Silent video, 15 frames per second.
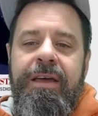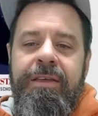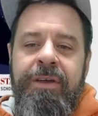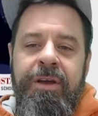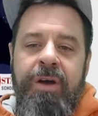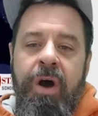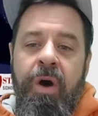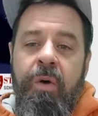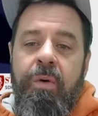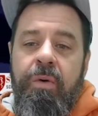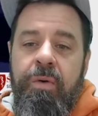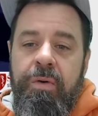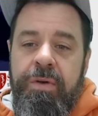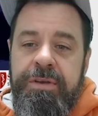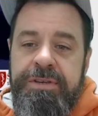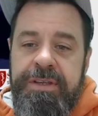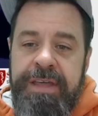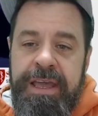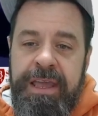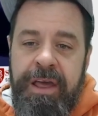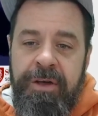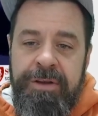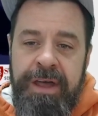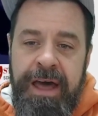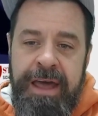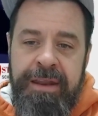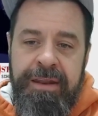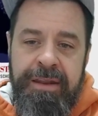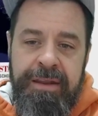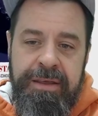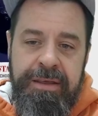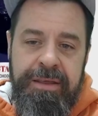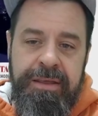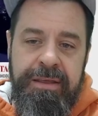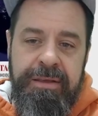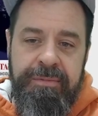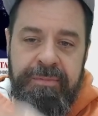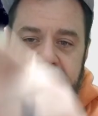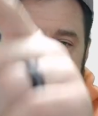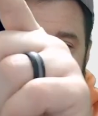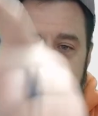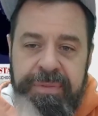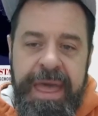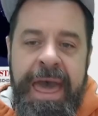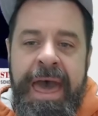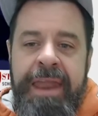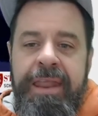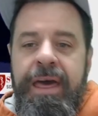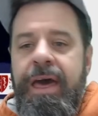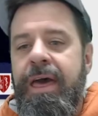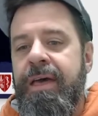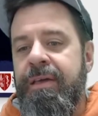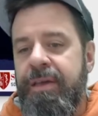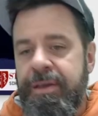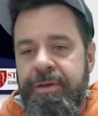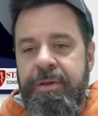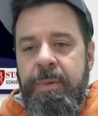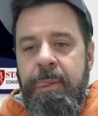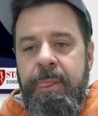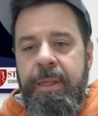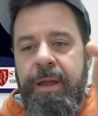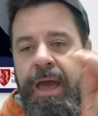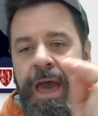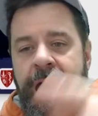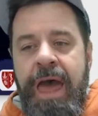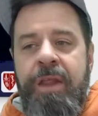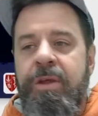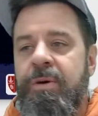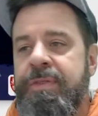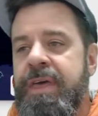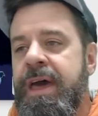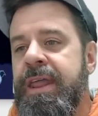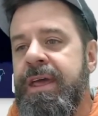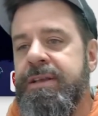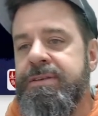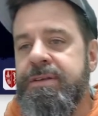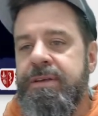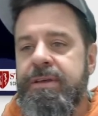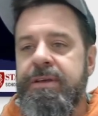There. Oh, you see that yellow dot? That, I don't know what that is.